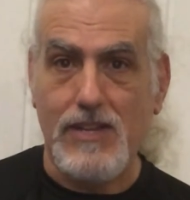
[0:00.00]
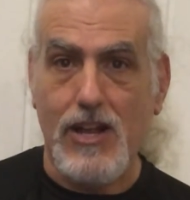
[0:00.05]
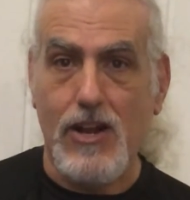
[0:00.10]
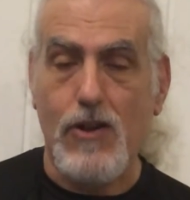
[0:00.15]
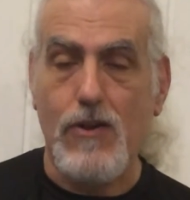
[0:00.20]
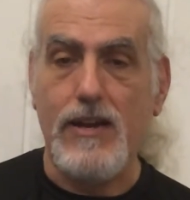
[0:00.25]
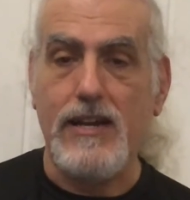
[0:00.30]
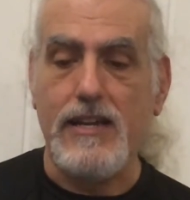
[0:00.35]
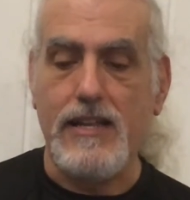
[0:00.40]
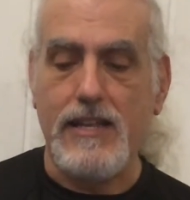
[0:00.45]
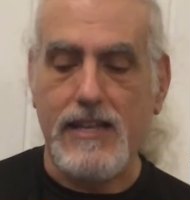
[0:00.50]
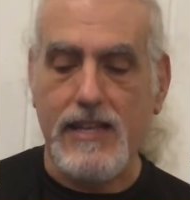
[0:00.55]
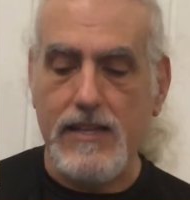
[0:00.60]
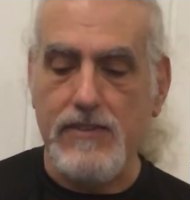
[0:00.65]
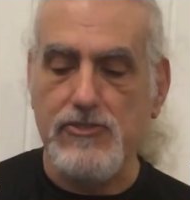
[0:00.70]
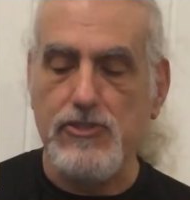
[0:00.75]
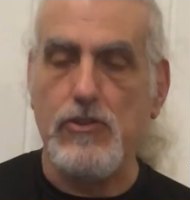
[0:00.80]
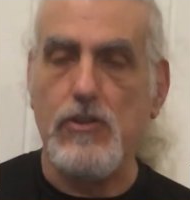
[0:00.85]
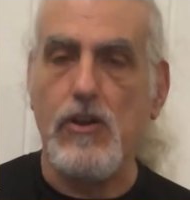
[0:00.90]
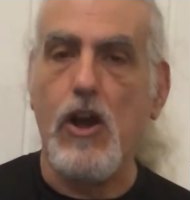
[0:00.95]
All right, it
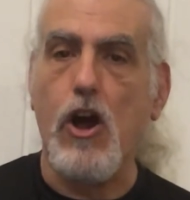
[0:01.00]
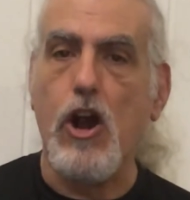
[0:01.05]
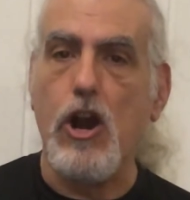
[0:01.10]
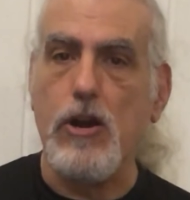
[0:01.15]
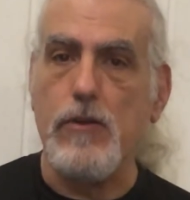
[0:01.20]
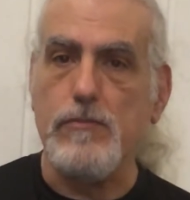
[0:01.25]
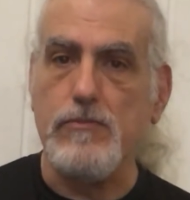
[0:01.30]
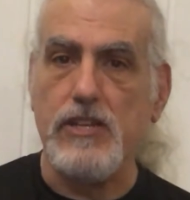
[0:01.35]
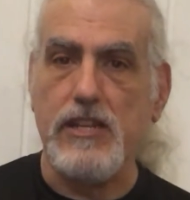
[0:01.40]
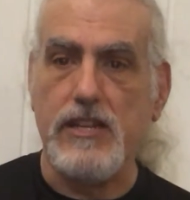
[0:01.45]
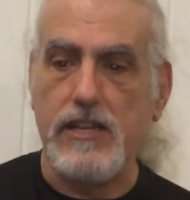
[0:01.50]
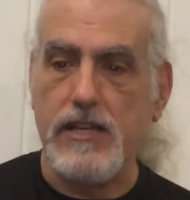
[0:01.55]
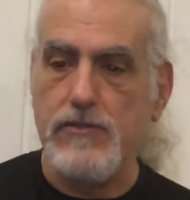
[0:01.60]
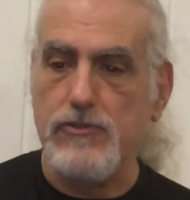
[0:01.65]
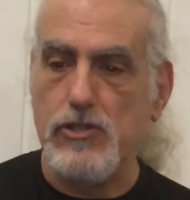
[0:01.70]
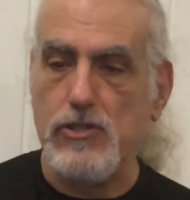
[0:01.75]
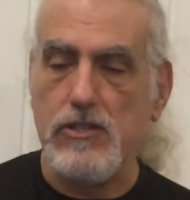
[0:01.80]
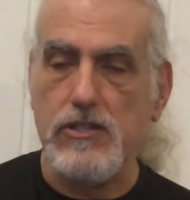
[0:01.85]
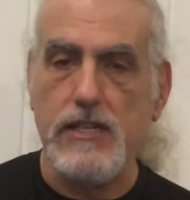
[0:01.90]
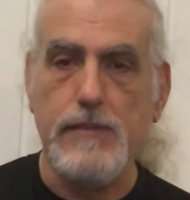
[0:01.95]
gives your arm, it gives
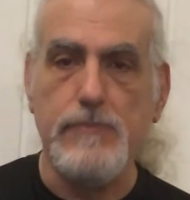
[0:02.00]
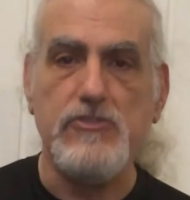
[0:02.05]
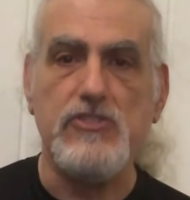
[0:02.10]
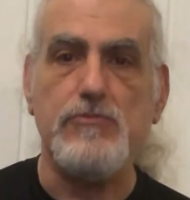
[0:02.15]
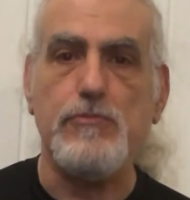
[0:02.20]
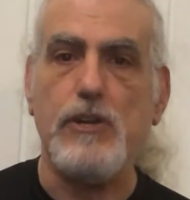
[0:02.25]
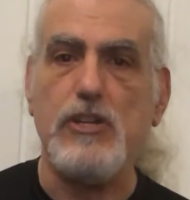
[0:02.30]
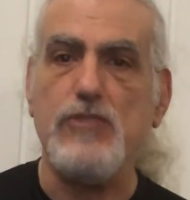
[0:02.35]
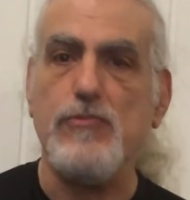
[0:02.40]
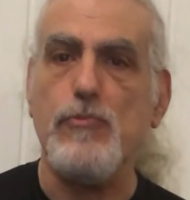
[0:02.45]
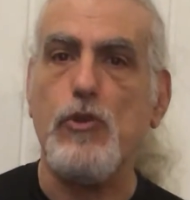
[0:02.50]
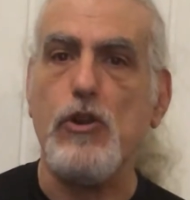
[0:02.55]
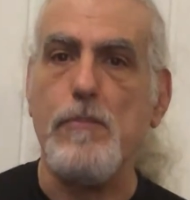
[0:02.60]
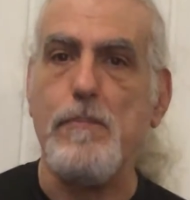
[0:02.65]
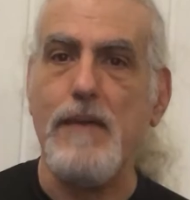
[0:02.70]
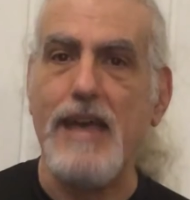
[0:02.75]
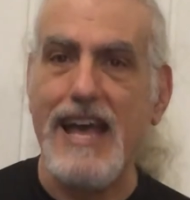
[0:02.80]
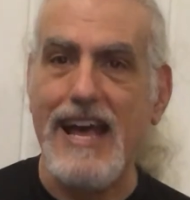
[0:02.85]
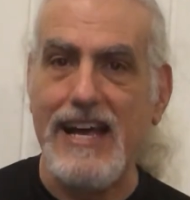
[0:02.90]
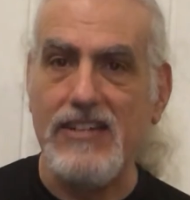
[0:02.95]
your limbs much more
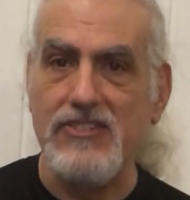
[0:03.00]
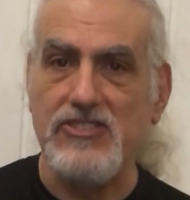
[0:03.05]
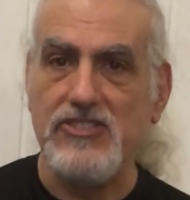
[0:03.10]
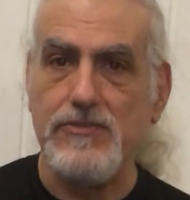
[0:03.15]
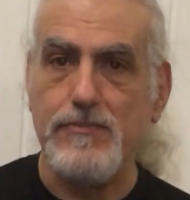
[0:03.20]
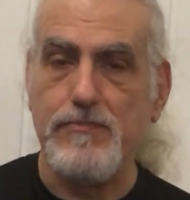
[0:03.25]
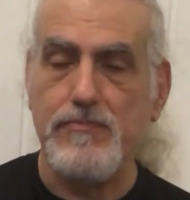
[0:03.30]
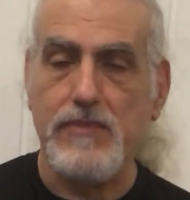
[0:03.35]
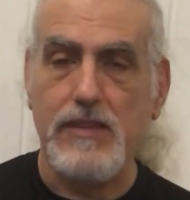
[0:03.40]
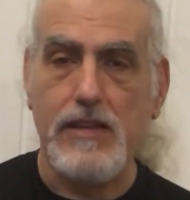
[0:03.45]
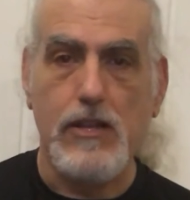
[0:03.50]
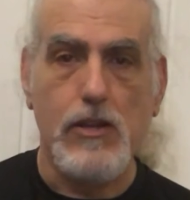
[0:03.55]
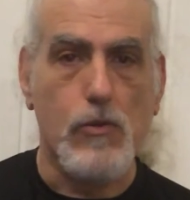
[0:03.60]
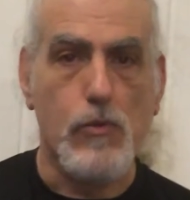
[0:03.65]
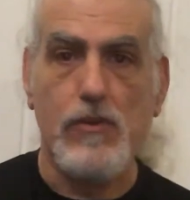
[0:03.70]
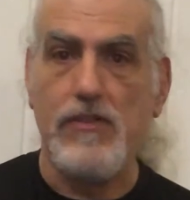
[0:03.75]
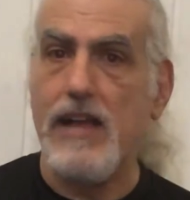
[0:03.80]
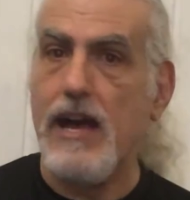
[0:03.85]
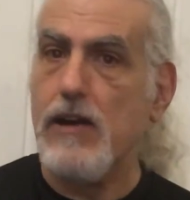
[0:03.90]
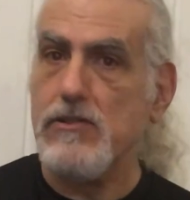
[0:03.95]
mass
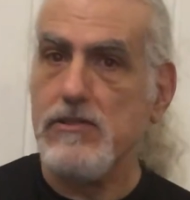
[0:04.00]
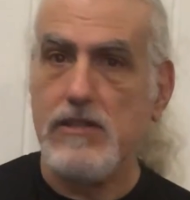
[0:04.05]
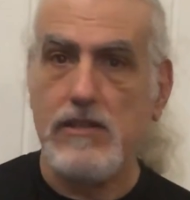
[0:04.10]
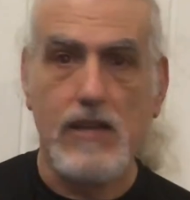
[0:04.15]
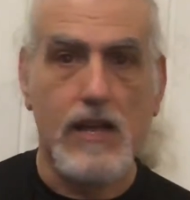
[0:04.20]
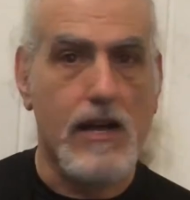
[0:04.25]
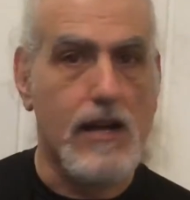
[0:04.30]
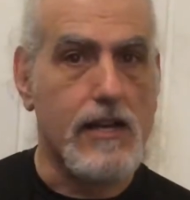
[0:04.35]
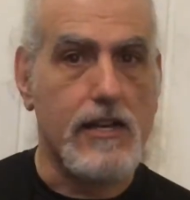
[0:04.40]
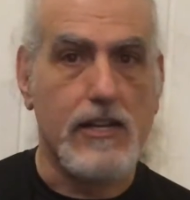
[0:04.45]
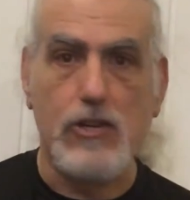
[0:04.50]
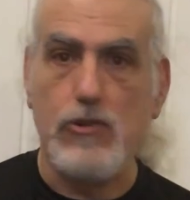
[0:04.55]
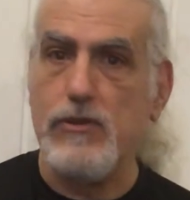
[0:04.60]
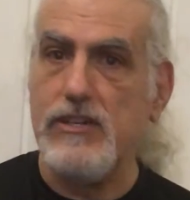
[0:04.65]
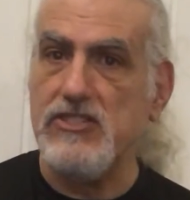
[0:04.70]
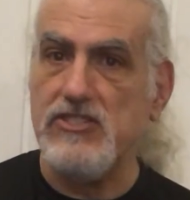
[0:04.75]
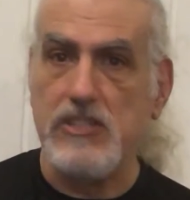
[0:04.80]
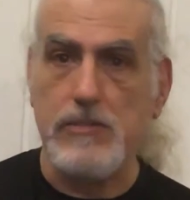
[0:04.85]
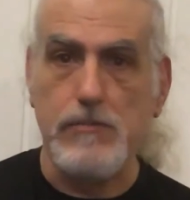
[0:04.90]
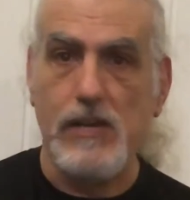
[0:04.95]
without
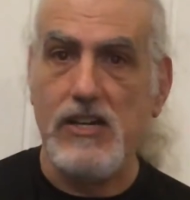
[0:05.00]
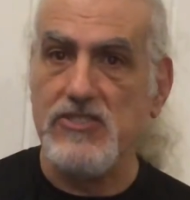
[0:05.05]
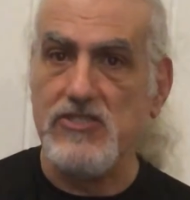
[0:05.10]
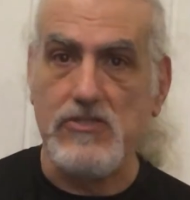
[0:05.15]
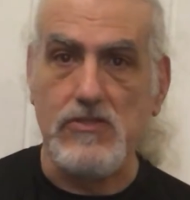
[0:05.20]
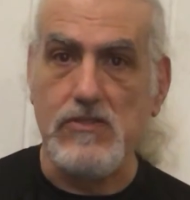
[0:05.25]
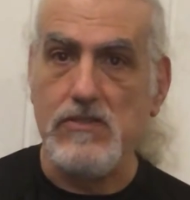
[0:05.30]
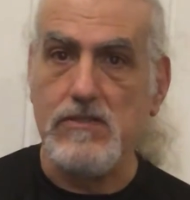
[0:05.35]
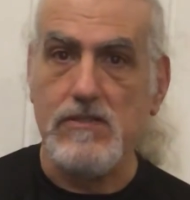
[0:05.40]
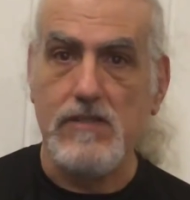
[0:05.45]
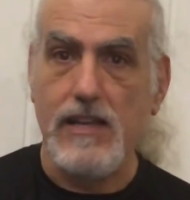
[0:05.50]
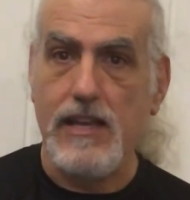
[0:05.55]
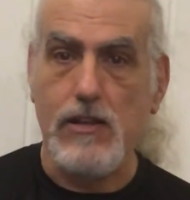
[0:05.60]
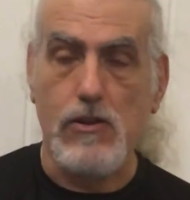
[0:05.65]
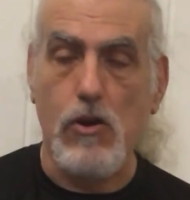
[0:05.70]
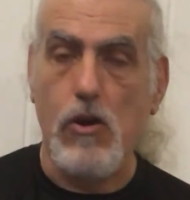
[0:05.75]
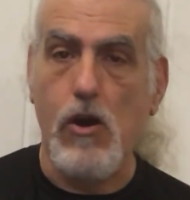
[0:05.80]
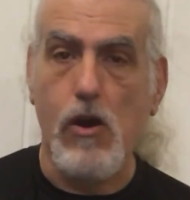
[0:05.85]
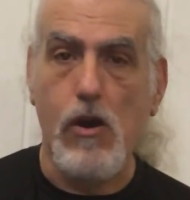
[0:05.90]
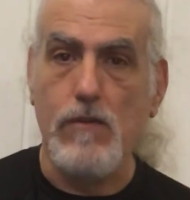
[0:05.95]
increasing muscle at
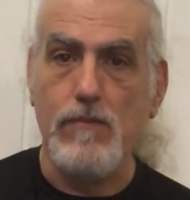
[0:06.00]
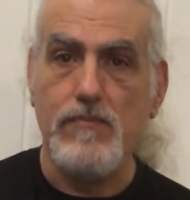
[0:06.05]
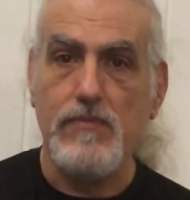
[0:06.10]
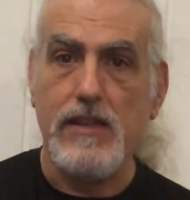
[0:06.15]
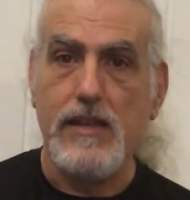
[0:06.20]
all,